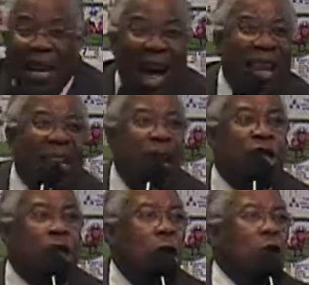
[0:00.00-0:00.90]
God
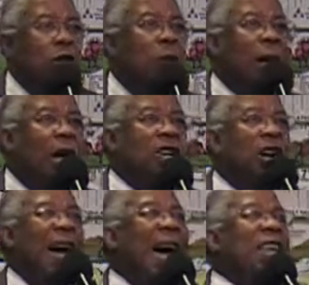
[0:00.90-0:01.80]
didn't choose you because
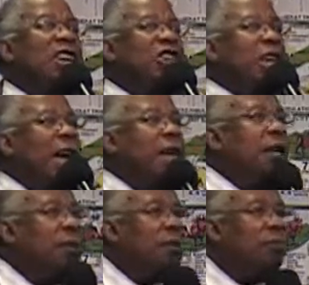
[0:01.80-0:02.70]
you're highly educated.